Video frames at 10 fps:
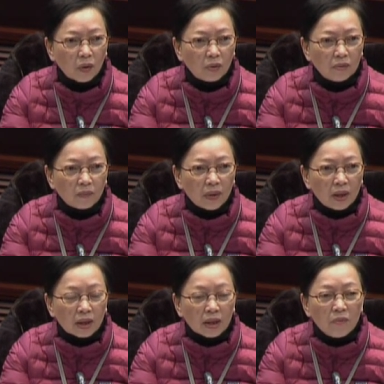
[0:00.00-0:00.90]
They
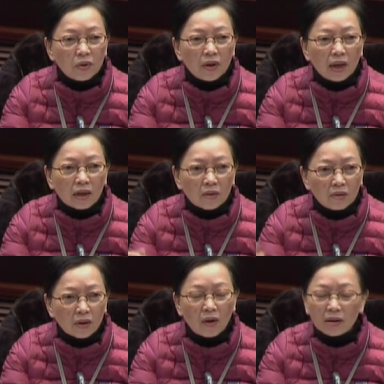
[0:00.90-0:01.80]
uh, because the
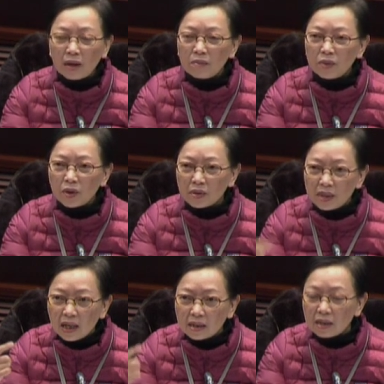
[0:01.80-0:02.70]
developers
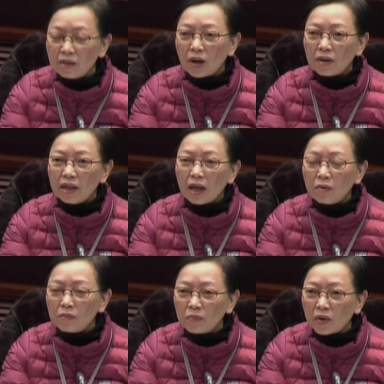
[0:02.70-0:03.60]
think that
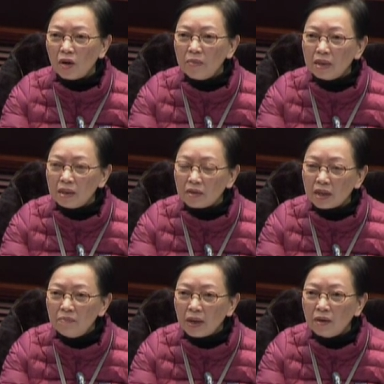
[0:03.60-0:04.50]
uh, the
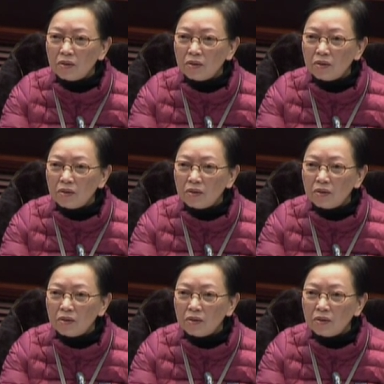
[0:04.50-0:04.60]
government